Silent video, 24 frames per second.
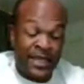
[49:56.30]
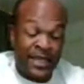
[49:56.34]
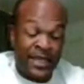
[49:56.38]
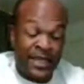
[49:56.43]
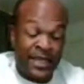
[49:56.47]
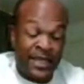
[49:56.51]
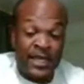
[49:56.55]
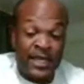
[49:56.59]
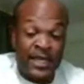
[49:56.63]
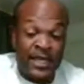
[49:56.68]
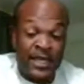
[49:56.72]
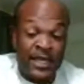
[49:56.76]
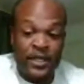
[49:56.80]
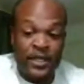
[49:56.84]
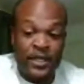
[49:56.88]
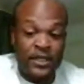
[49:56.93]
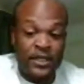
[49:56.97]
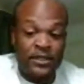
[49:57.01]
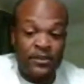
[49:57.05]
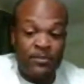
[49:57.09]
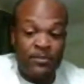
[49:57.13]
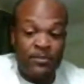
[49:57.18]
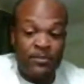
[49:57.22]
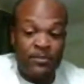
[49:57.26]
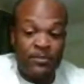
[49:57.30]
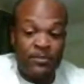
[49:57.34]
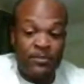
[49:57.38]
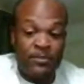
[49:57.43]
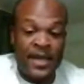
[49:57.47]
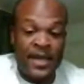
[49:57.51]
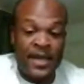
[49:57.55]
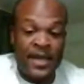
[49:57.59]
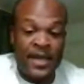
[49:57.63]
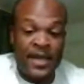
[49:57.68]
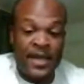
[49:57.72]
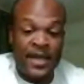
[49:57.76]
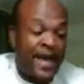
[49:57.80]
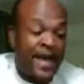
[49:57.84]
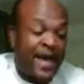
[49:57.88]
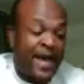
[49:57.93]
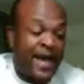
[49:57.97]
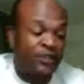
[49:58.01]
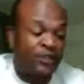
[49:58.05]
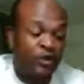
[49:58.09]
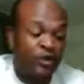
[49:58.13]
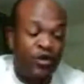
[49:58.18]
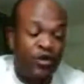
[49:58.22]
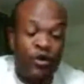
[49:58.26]
think that's what it is. The big name
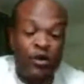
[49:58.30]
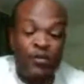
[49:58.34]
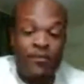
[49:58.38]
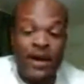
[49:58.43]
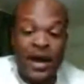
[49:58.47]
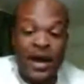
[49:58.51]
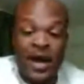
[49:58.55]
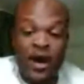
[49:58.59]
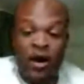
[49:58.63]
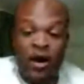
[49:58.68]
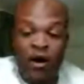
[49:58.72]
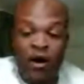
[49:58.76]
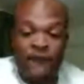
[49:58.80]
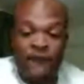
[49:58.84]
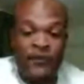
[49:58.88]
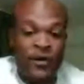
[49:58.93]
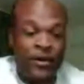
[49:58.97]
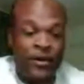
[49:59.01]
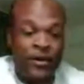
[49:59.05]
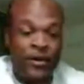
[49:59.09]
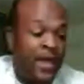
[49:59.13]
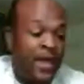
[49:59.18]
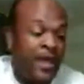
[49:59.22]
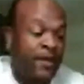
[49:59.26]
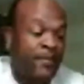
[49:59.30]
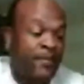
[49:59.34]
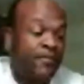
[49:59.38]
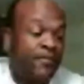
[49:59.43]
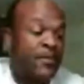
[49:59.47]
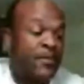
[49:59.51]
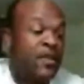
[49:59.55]
guys are going by off their name.